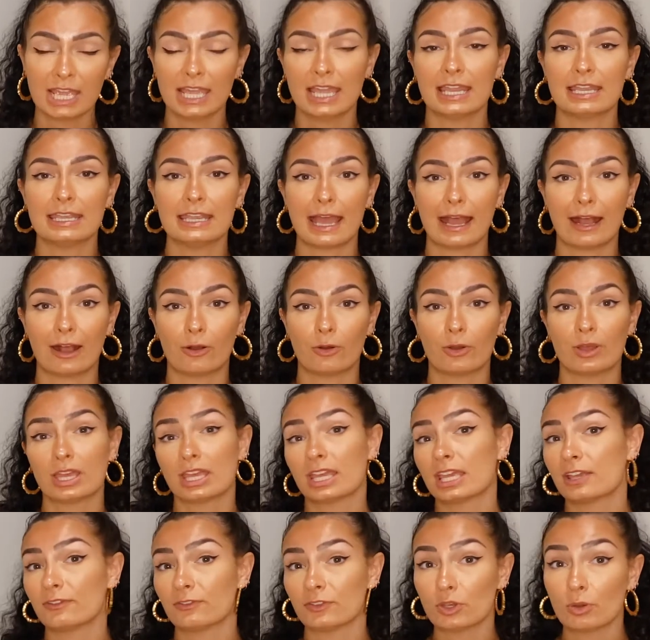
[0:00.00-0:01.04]
Now,
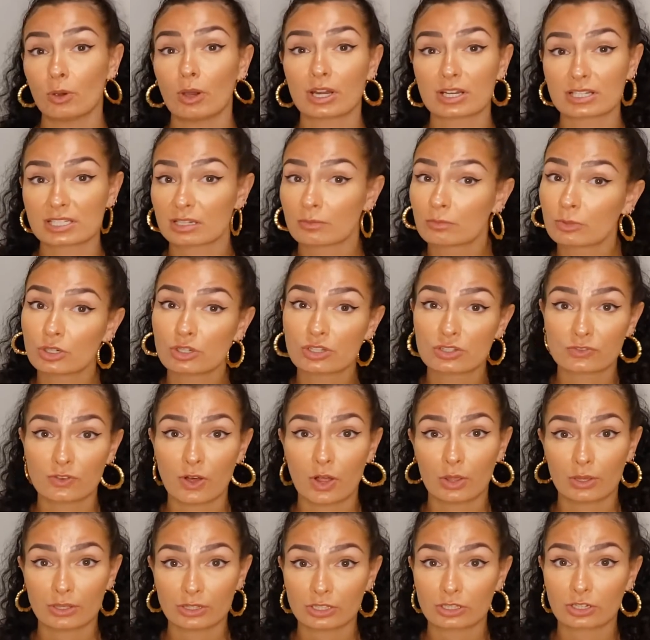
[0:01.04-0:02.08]
if you are someone who's
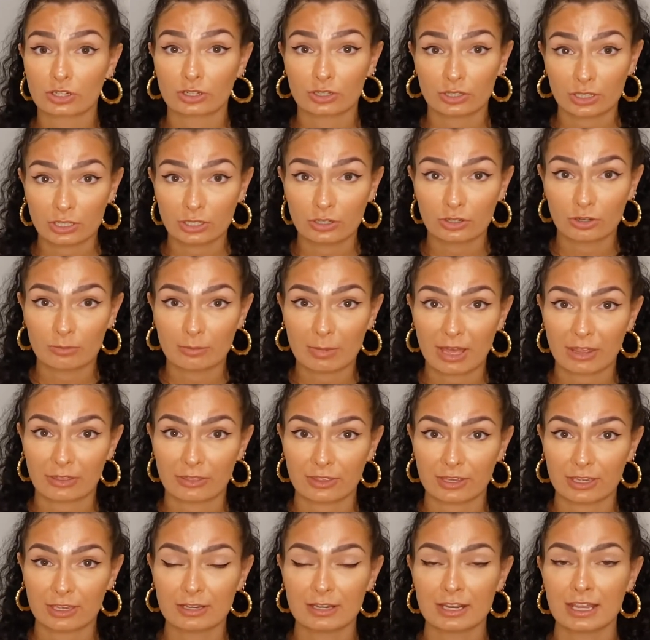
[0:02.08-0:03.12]
following the curly girl
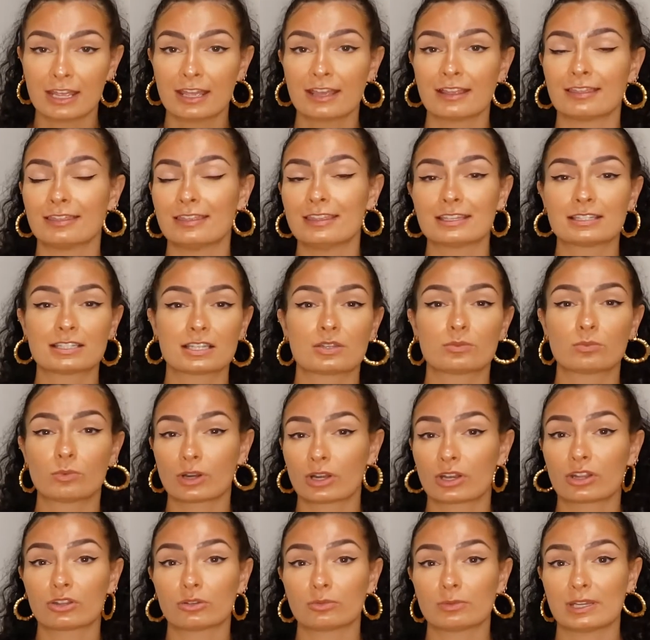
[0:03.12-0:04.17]
method, this is one of
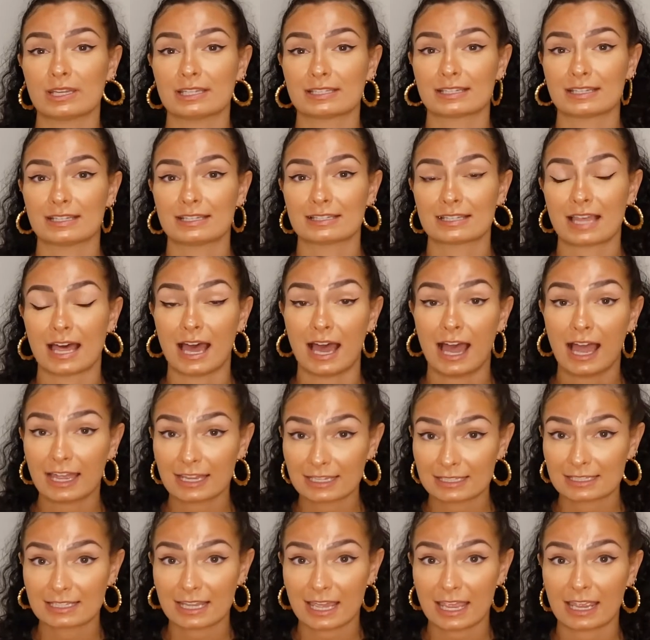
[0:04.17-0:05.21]
the reasons I
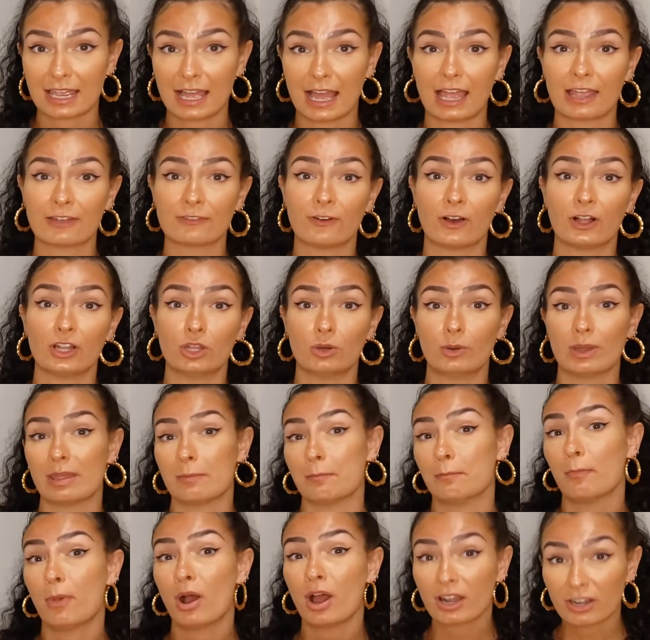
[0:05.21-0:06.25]
say I follow a
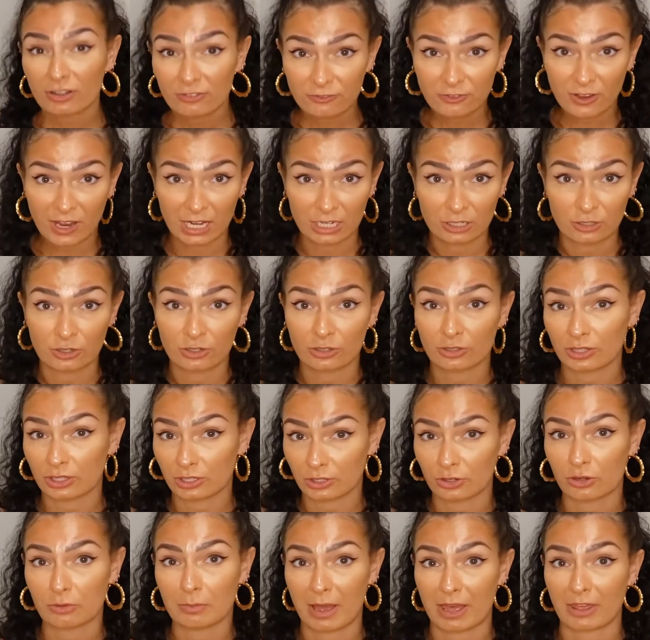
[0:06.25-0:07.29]
modified curly
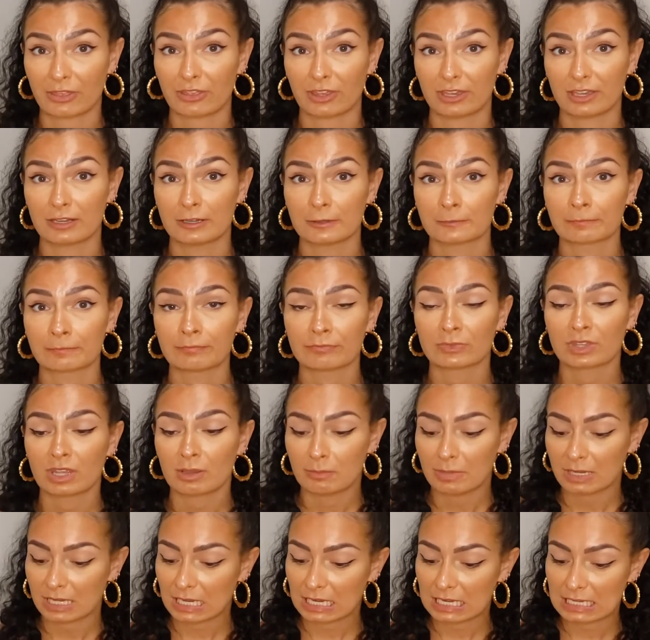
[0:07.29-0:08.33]
girl method,
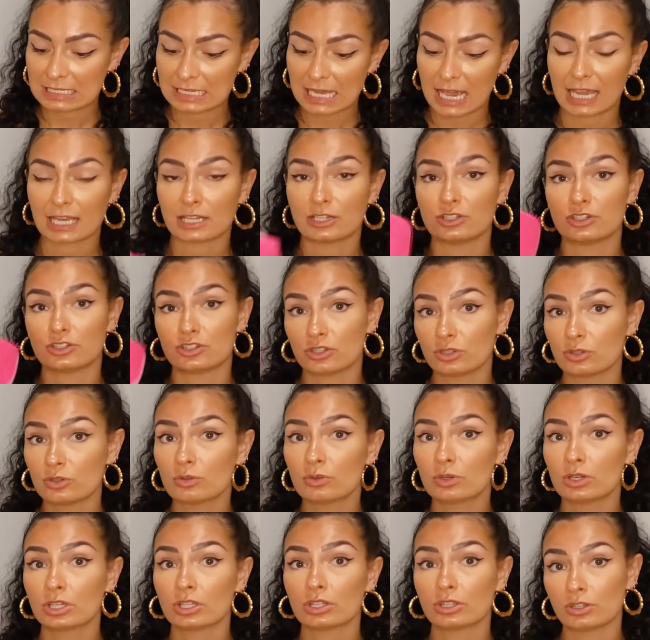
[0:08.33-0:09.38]
because I do
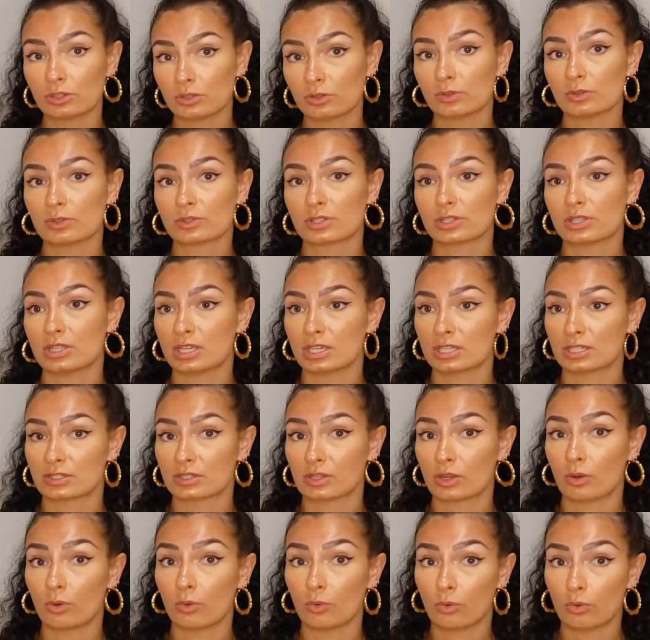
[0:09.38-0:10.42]
use this
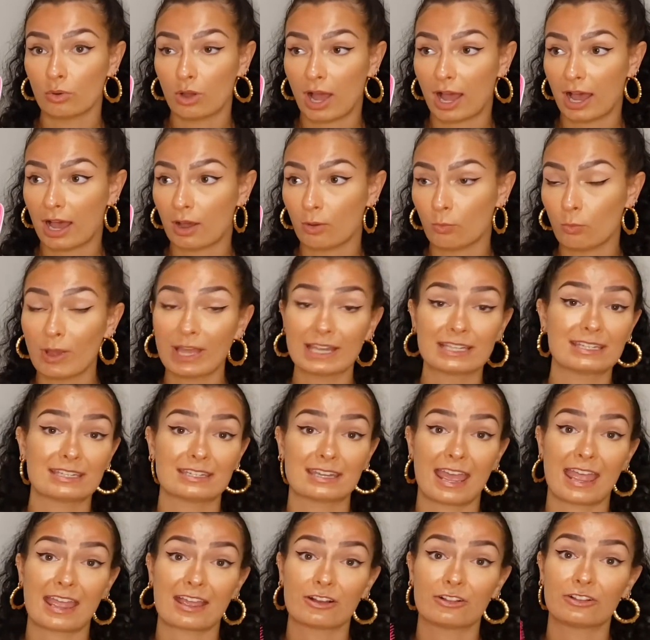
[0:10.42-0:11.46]
wet
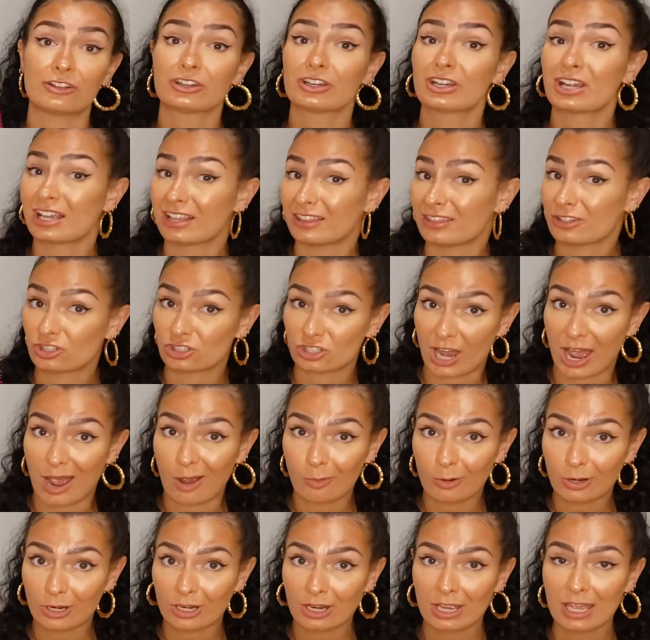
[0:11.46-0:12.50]
detangler in the
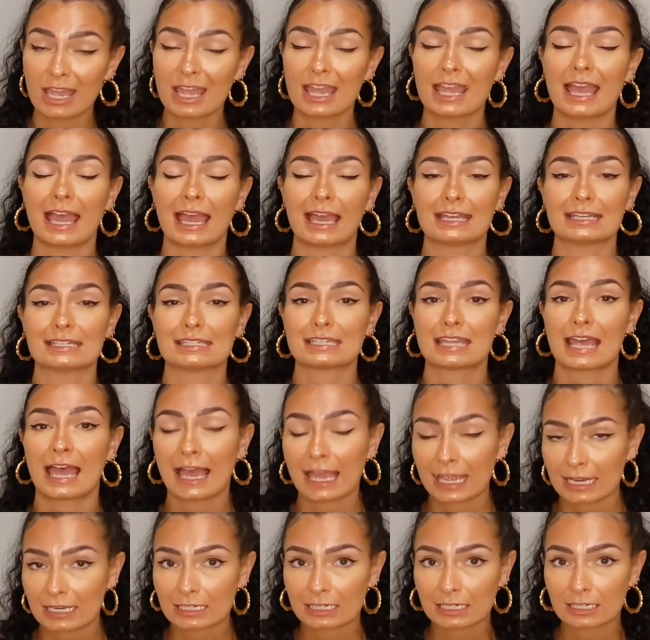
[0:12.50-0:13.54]
shower, and
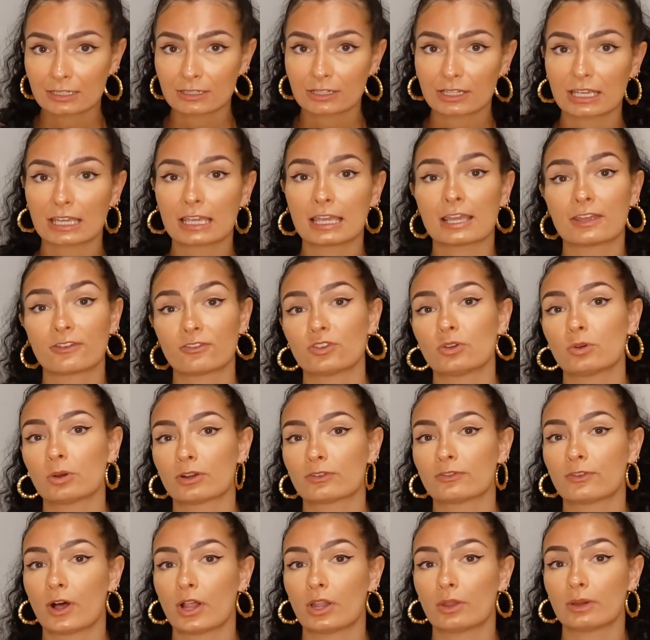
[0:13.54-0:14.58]
technically if you are
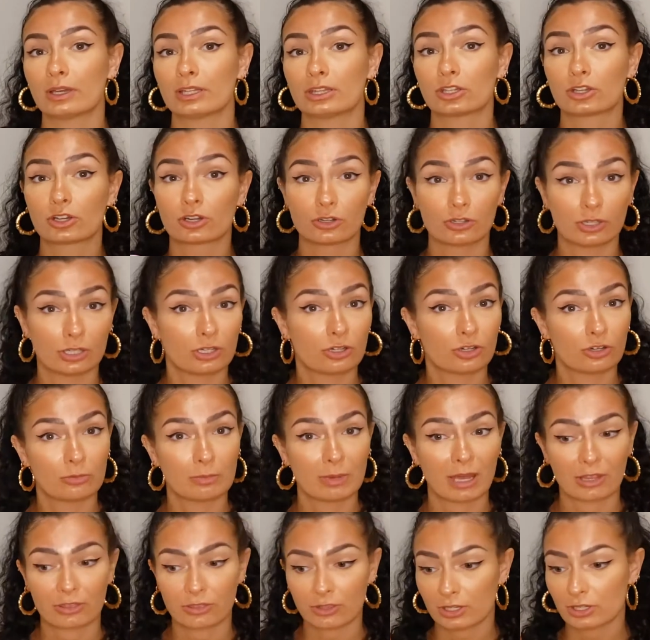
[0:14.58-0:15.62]
following the curly girl
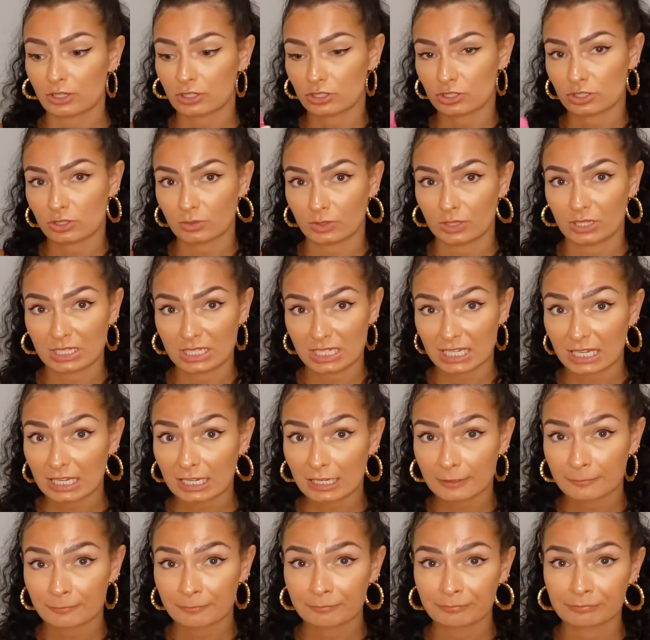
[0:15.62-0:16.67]
method to the T,
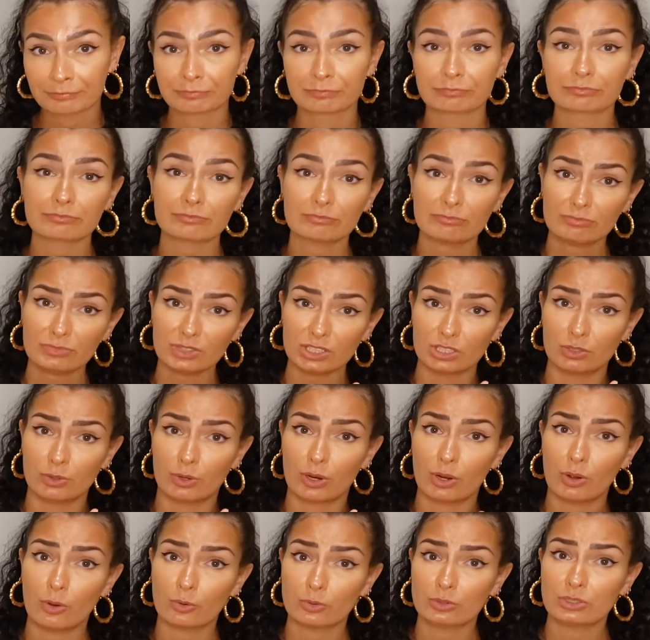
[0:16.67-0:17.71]
you are
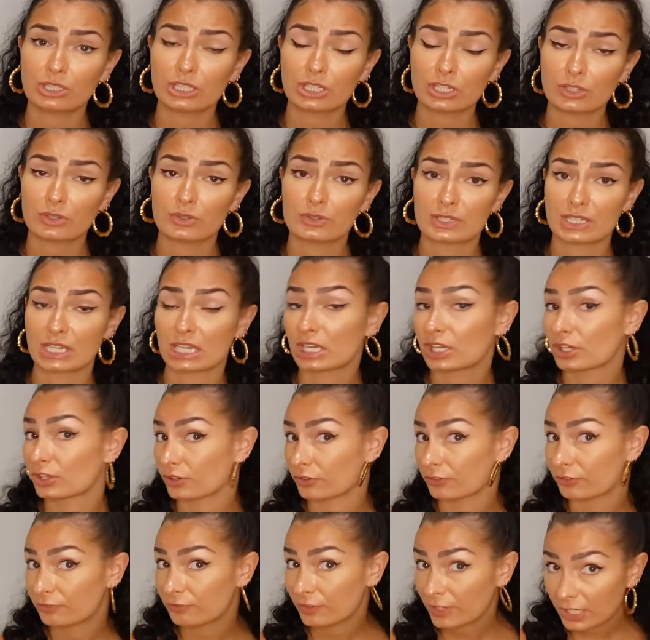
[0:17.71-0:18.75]
only using your
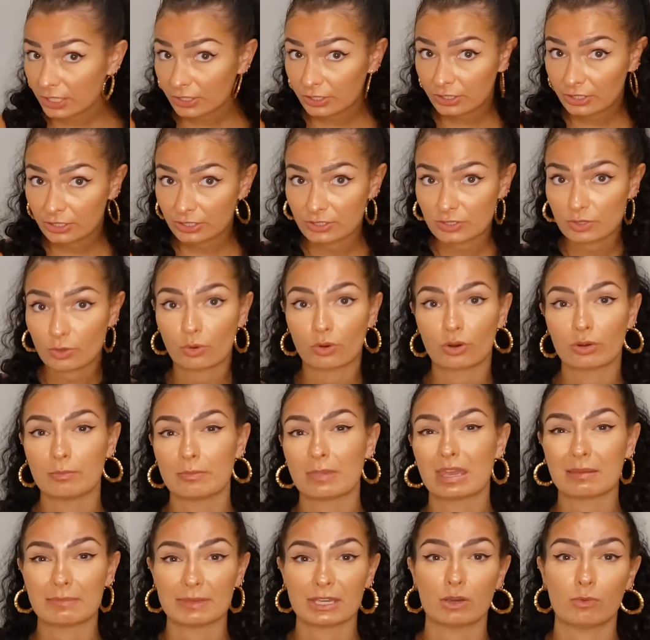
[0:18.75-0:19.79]
fingers or
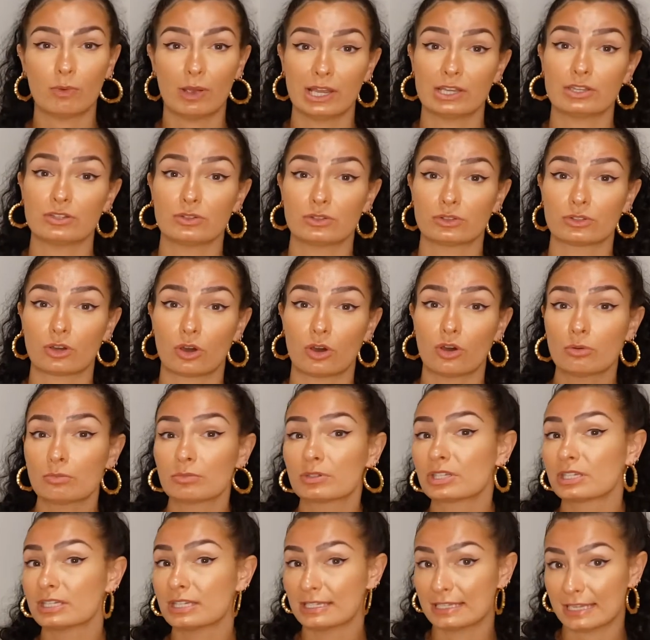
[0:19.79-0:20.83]
maybe a wide tooth comb to
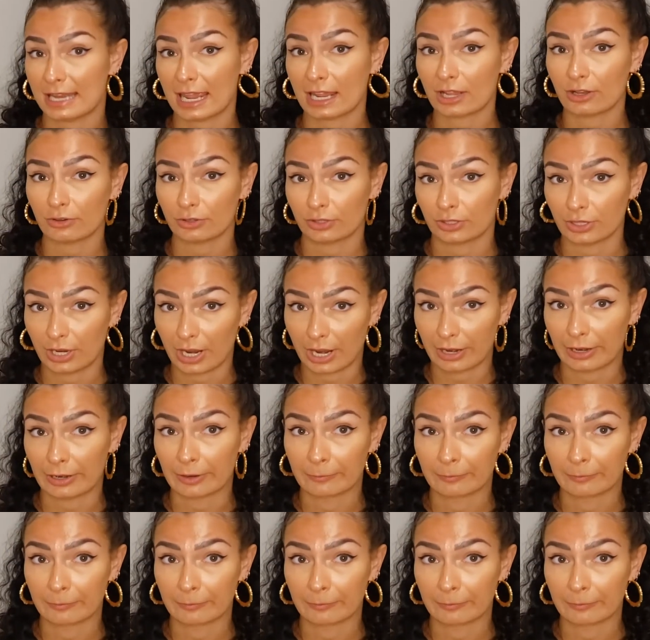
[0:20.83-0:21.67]
detangle your hair.